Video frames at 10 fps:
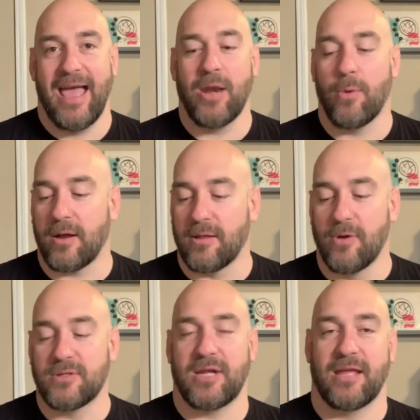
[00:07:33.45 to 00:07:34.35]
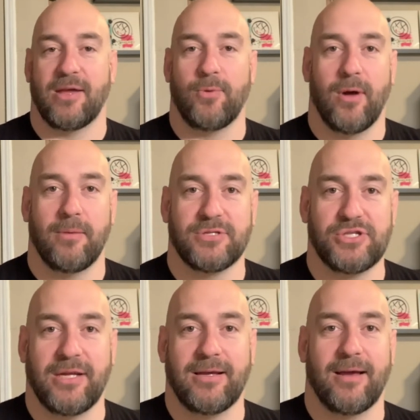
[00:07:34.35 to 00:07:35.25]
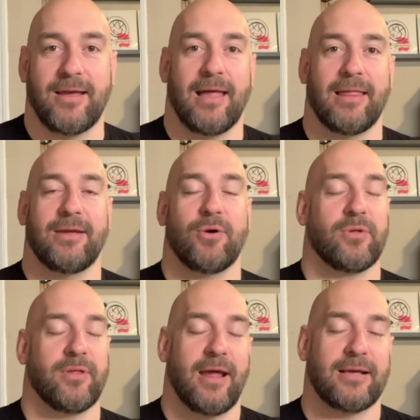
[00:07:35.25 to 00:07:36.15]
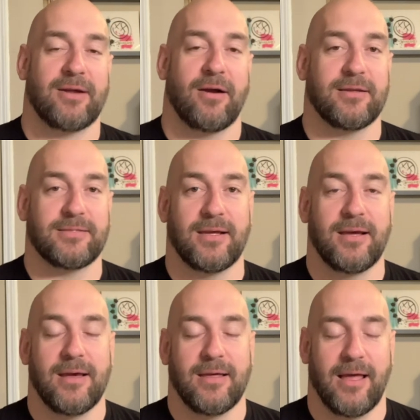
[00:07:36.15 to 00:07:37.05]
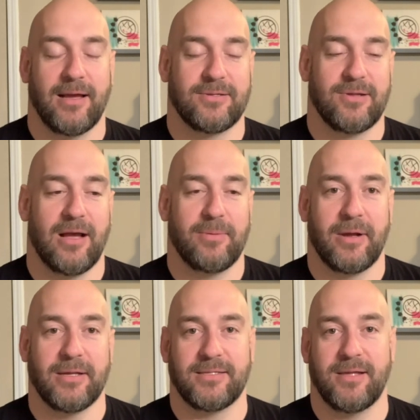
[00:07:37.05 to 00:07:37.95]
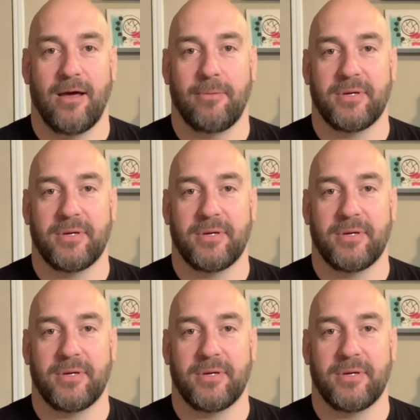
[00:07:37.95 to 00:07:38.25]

anywhere close to, I think, what Machine Gun Kelly or the next artist that I'm going to talk about has done.